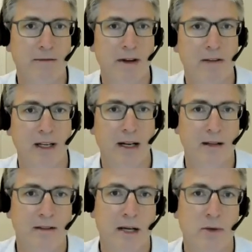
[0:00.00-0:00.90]
investing in
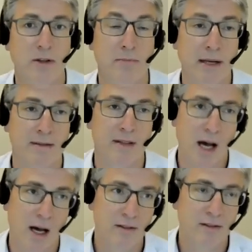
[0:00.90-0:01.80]
listed equities means to
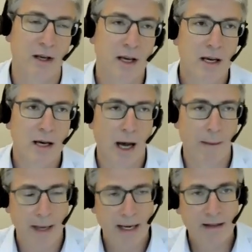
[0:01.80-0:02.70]
us.
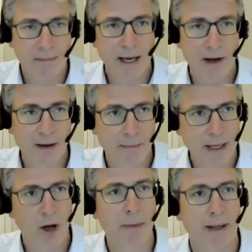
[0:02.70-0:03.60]
Um, it is a bit, a
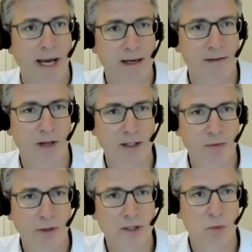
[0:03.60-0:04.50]
bit complicated, so I
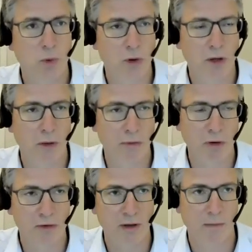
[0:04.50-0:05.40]
just wanted to walk you
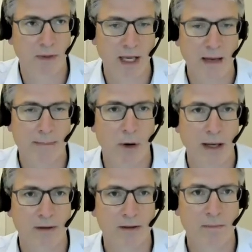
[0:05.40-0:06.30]
through some of the key
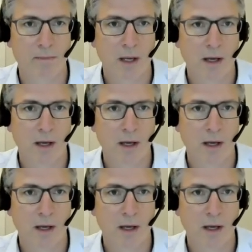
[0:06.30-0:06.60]
points.